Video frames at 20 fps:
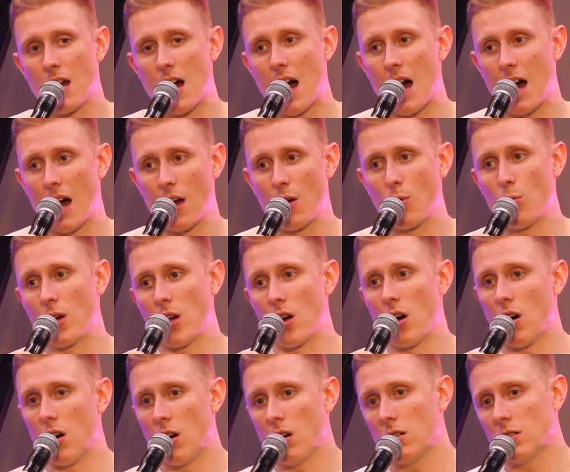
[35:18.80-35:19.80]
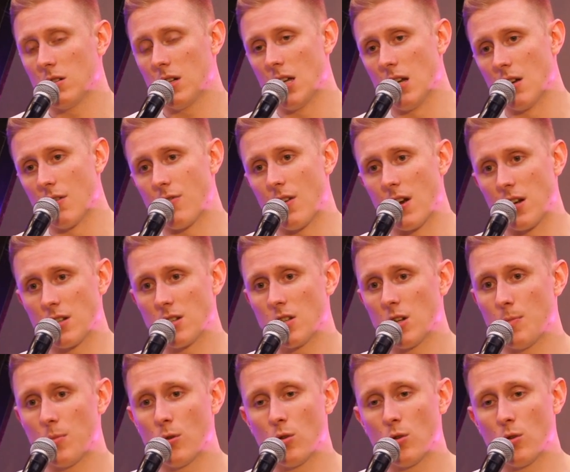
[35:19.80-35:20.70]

how we are in a friendship,